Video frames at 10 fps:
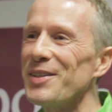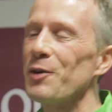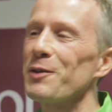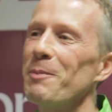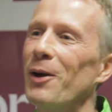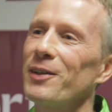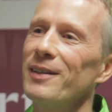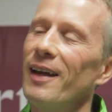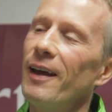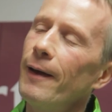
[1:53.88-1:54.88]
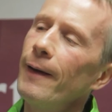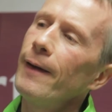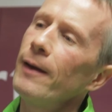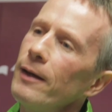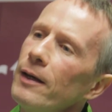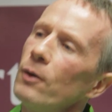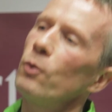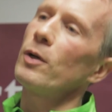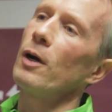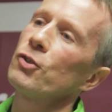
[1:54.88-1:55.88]
Toughest marathon,
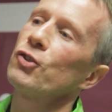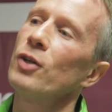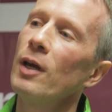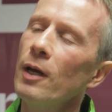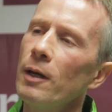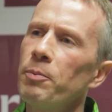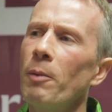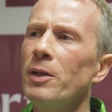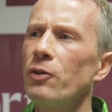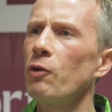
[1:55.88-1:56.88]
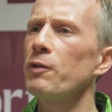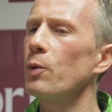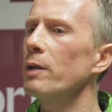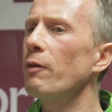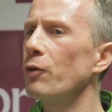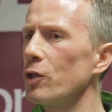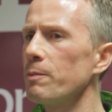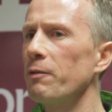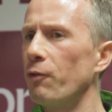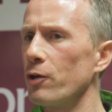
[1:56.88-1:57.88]
oh gosh, probably the toughest one I've ever done is
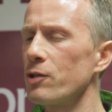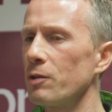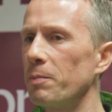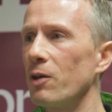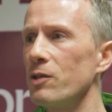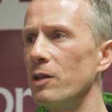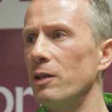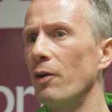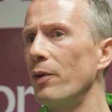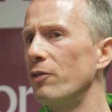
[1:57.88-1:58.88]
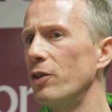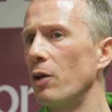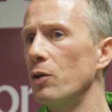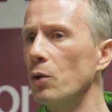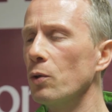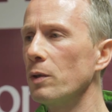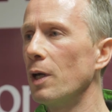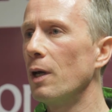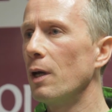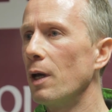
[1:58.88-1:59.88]
my first, because you're into the unknown.
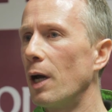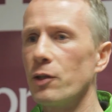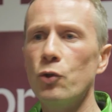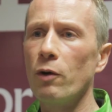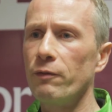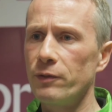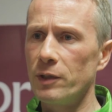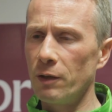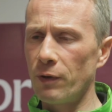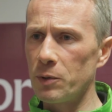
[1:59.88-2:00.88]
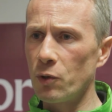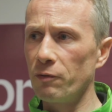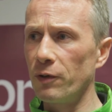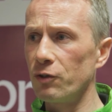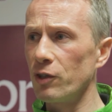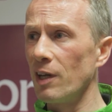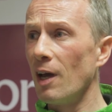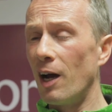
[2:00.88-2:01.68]
I had no idea if I was going to finish it.